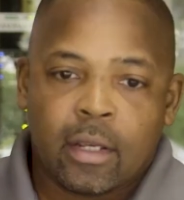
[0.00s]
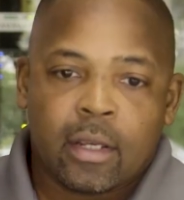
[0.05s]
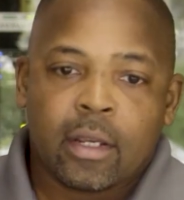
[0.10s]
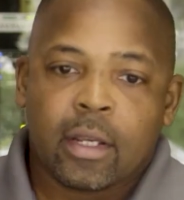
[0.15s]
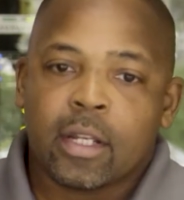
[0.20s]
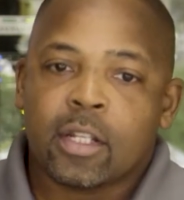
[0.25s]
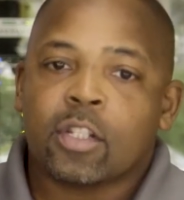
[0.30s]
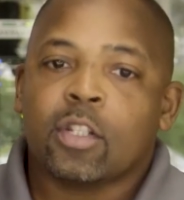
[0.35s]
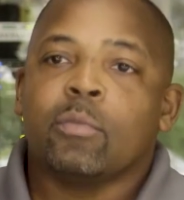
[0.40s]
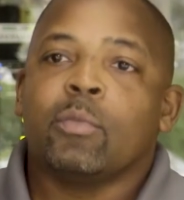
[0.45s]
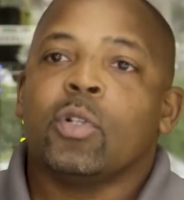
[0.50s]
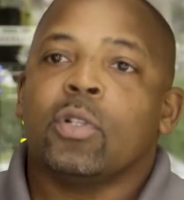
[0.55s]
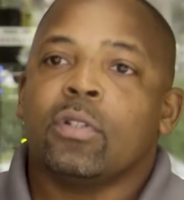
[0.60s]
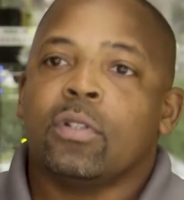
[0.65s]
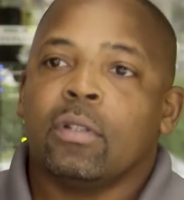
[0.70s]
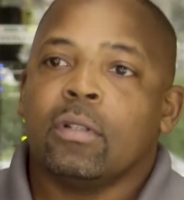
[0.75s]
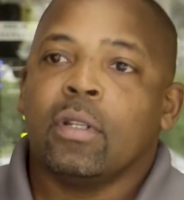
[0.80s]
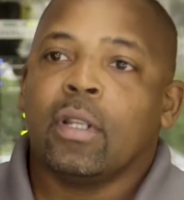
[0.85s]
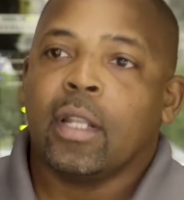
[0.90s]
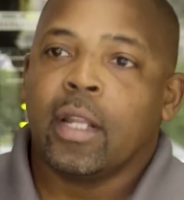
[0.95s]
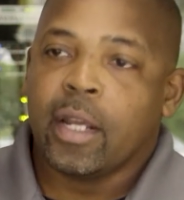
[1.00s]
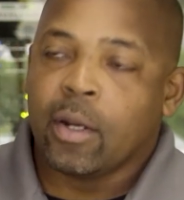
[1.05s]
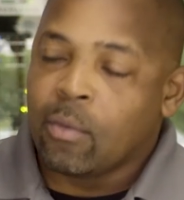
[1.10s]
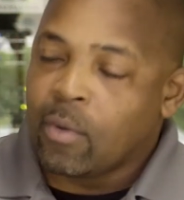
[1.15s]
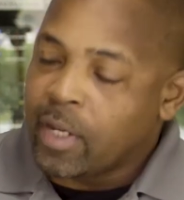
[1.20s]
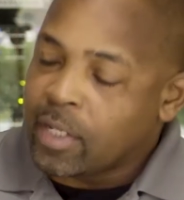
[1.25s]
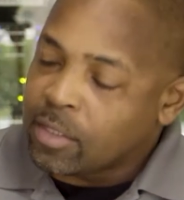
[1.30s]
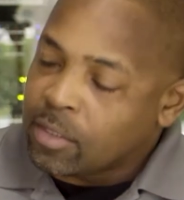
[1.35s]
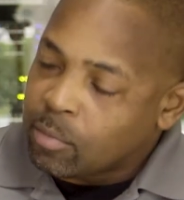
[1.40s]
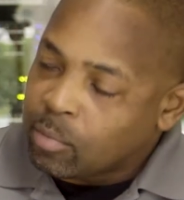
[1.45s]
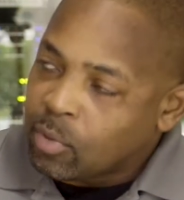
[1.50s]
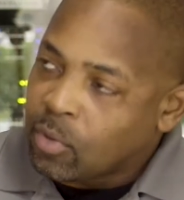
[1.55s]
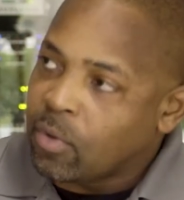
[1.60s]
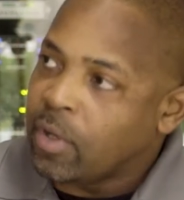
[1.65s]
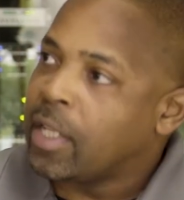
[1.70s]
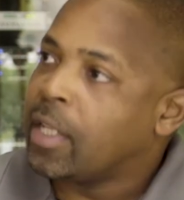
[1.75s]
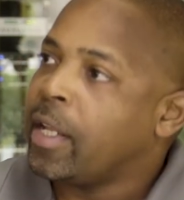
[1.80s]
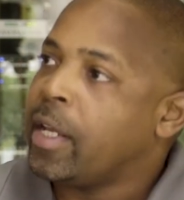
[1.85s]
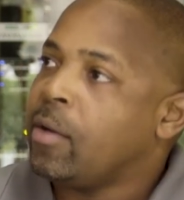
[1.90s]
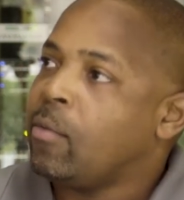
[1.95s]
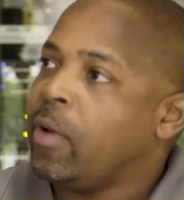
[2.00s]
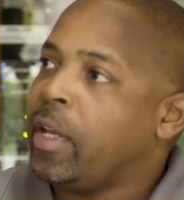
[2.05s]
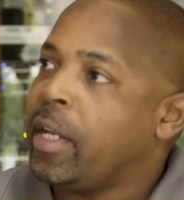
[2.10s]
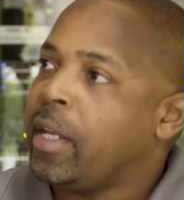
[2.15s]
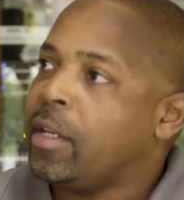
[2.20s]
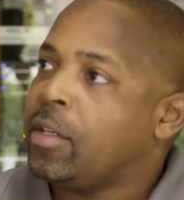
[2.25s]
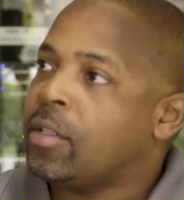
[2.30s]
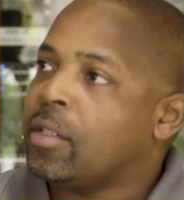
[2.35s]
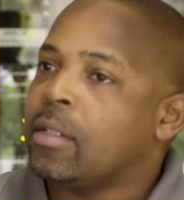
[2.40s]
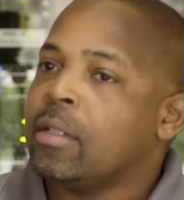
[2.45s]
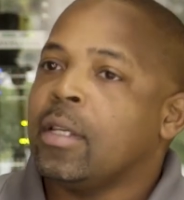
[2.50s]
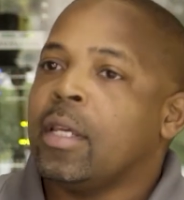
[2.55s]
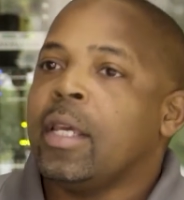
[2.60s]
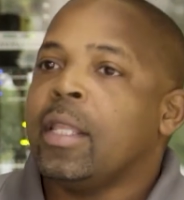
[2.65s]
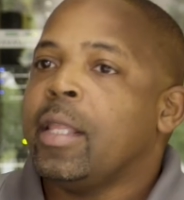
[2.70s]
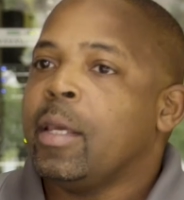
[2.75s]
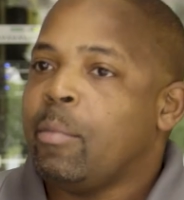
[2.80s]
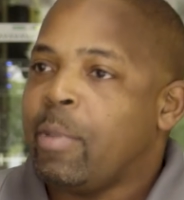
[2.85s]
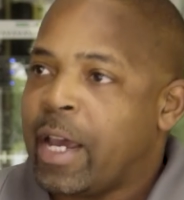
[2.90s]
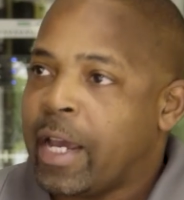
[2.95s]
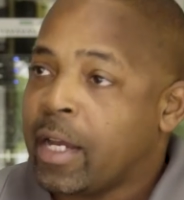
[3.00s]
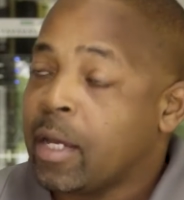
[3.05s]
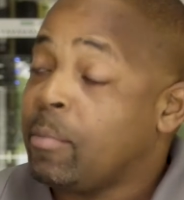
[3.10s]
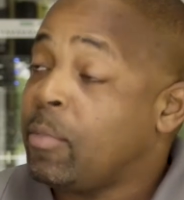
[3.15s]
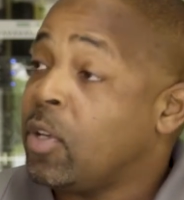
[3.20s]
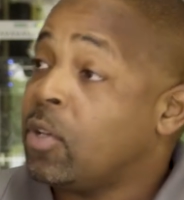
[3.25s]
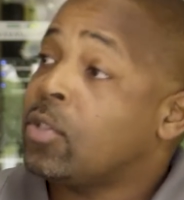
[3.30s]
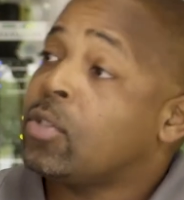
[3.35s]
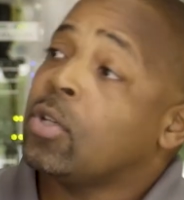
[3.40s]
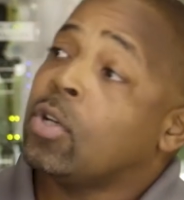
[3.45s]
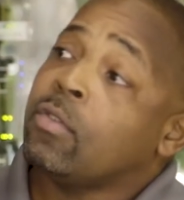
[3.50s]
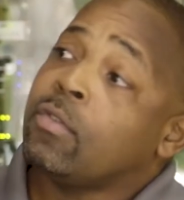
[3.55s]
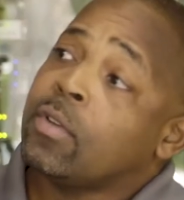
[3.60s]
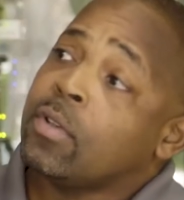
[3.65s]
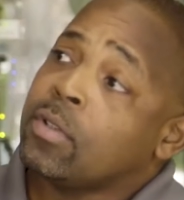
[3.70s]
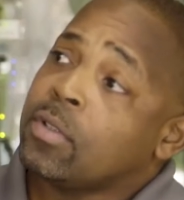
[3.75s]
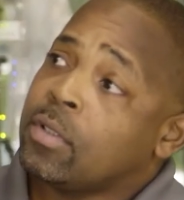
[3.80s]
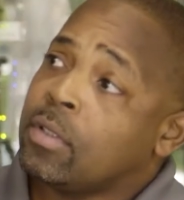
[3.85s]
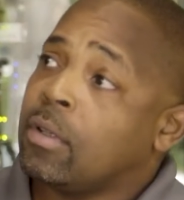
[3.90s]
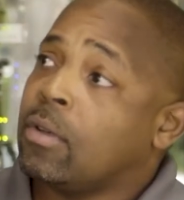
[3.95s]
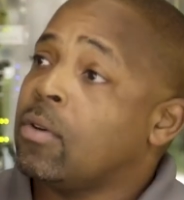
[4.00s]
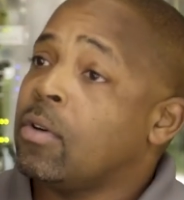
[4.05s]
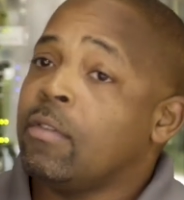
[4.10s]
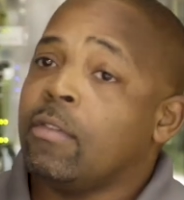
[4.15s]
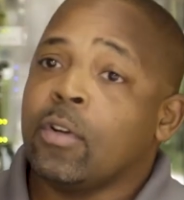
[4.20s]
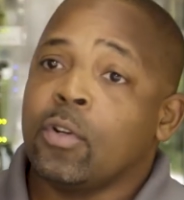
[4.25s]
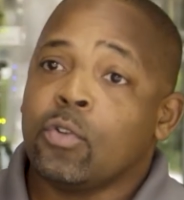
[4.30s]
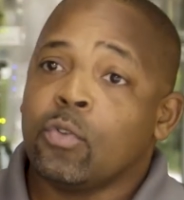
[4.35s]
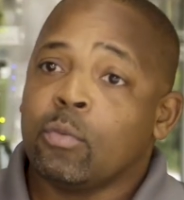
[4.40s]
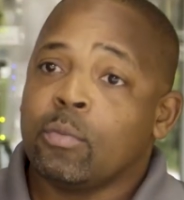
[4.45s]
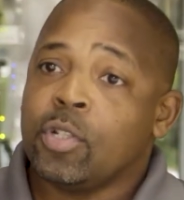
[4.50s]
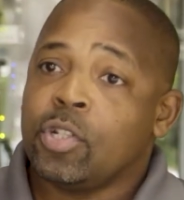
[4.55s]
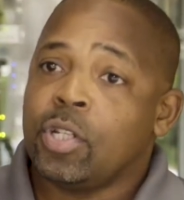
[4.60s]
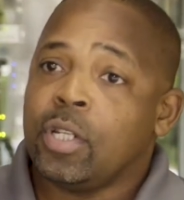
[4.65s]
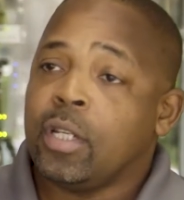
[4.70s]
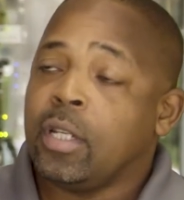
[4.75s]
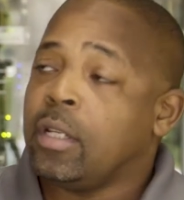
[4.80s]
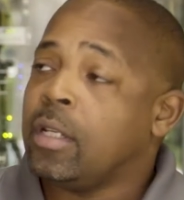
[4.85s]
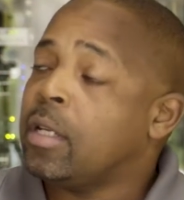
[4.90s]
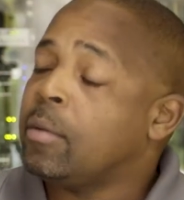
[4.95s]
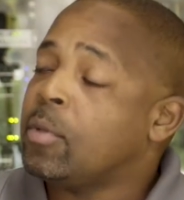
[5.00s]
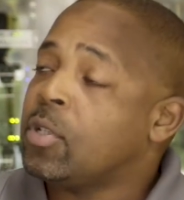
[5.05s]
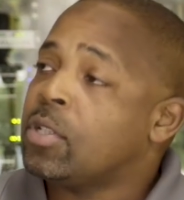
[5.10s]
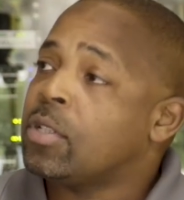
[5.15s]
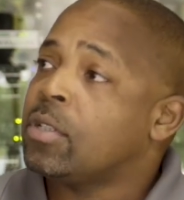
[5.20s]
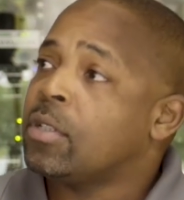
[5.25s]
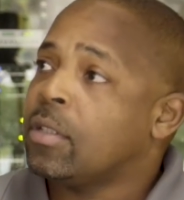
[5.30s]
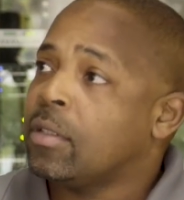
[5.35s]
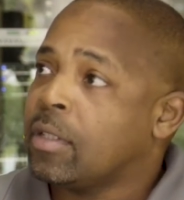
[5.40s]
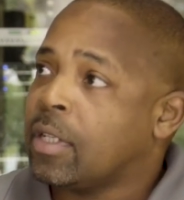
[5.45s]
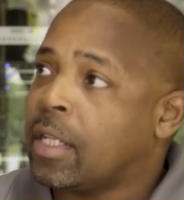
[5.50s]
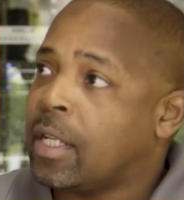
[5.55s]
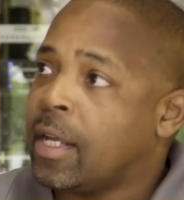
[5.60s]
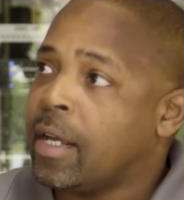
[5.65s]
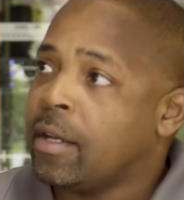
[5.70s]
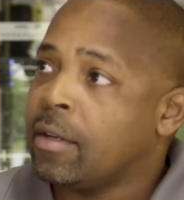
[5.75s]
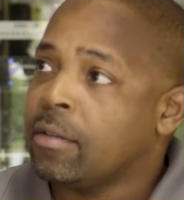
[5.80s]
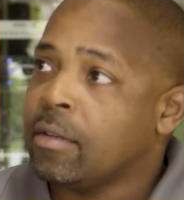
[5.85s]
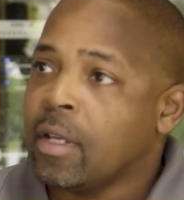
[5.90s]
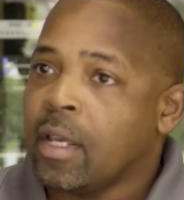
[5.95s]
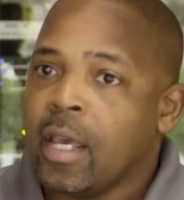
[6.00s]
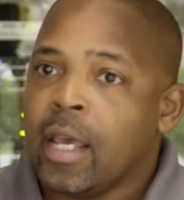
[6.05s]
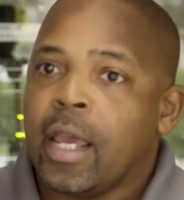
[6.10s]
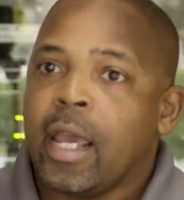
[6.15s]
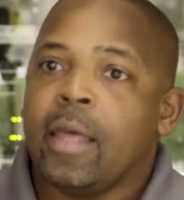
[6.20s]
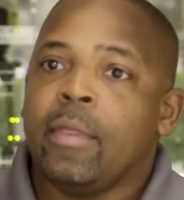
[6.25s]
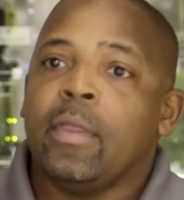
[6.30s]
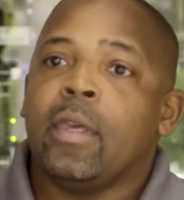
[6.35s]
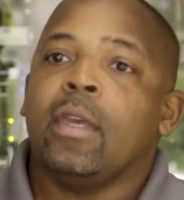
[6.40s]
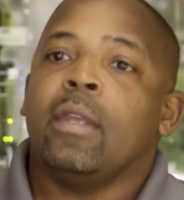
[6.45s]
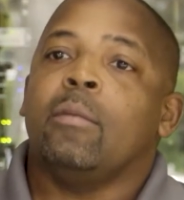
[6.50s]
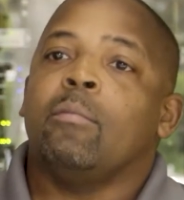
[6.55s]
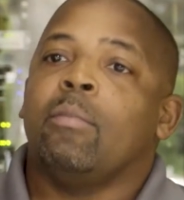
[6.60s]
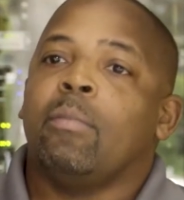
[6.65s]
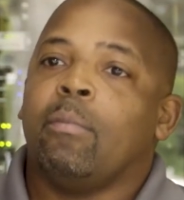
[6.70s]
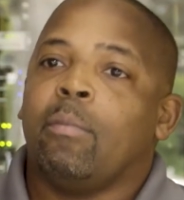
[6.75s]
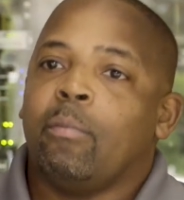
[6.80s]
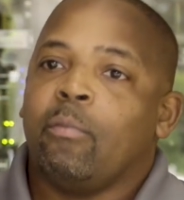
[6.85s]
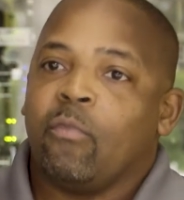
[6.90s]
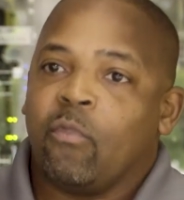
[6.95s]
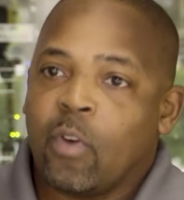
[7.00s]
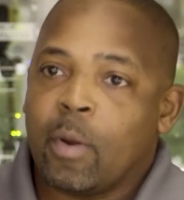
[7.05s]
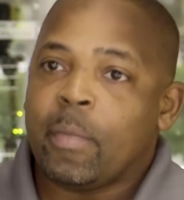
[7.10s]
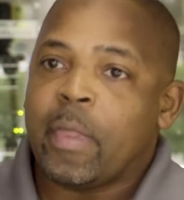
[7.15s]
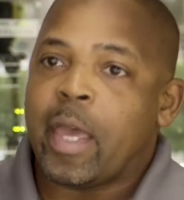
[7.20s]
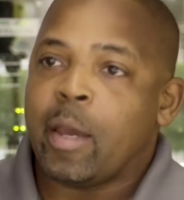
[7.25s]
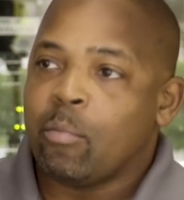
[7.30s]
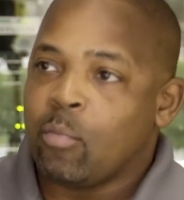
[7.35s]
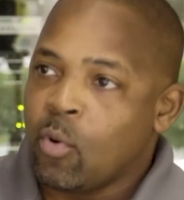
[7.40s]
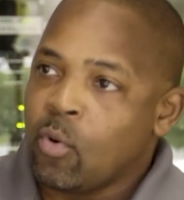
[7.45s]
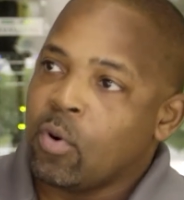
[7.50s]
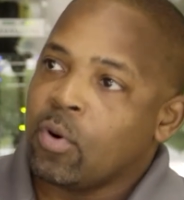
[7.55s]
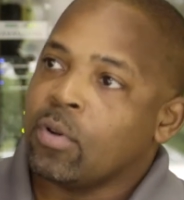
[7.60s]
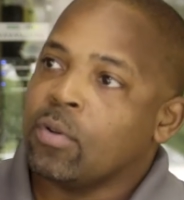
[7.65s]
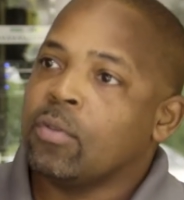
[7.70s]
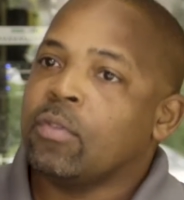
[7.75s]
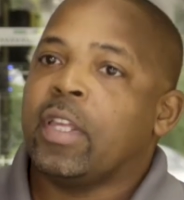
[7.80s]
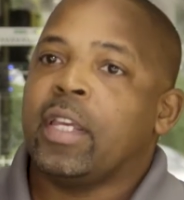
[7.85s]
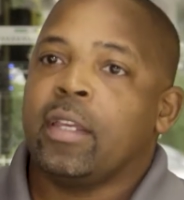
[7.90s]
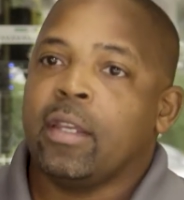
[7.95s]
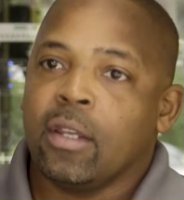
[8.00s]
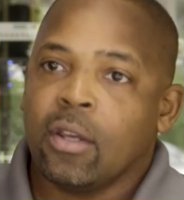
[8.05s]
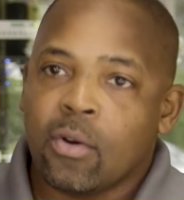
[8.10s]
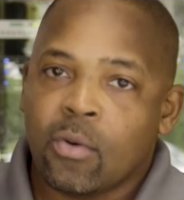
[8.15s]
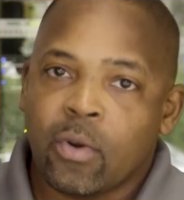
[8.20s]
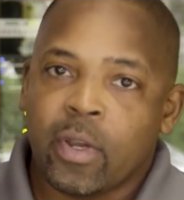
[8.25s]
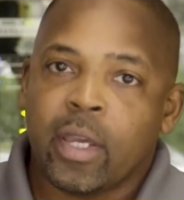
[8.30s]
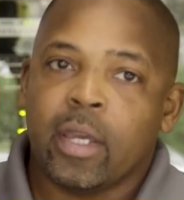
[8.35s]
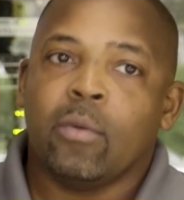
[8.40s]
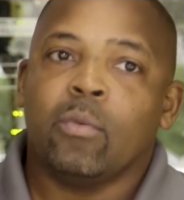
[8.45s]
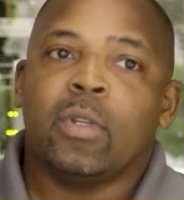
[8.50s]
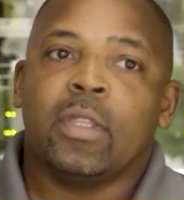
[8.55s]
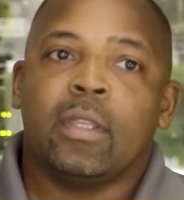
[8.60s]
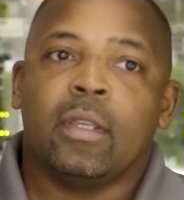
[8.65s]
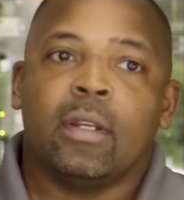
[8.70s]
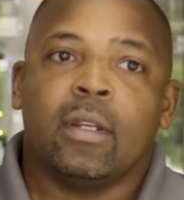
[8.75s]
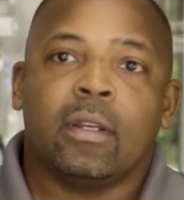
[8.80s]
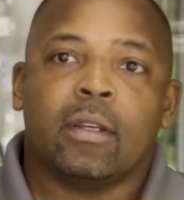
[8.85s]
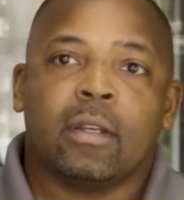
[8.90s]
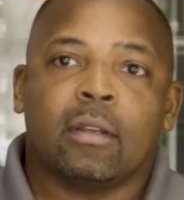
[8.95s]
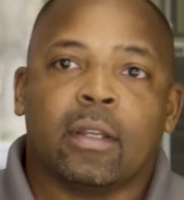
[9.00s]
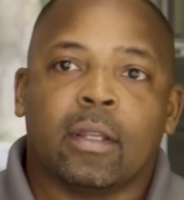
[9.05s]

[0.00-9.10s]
Customers likewise deploy a lightweight agent. They back up their servers or virtual machine images to the cloud, and then from that portal, they can go in within a